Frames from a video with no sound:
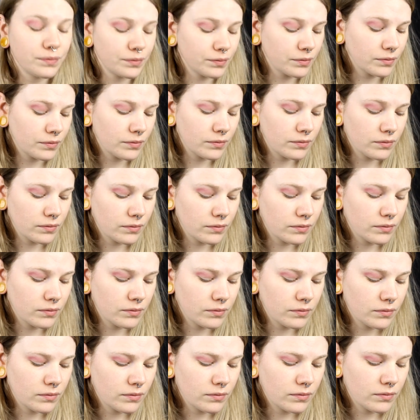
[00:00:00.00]

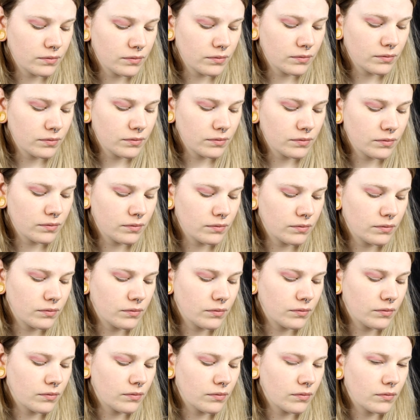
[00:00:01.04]

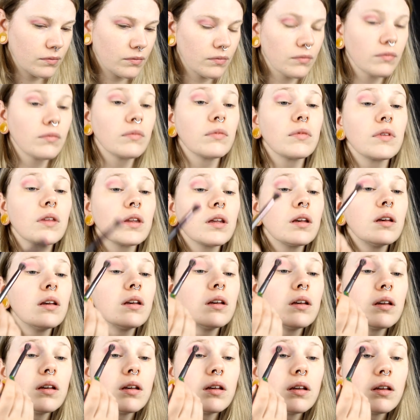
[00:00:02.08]

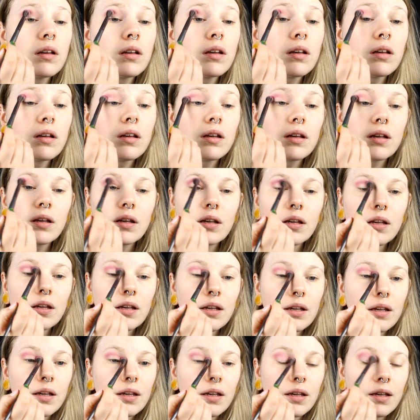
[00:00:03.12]

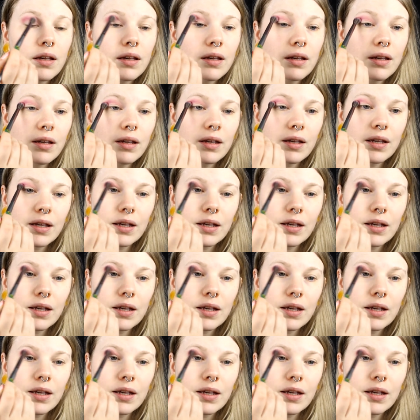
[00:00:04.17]
Nobody speaks.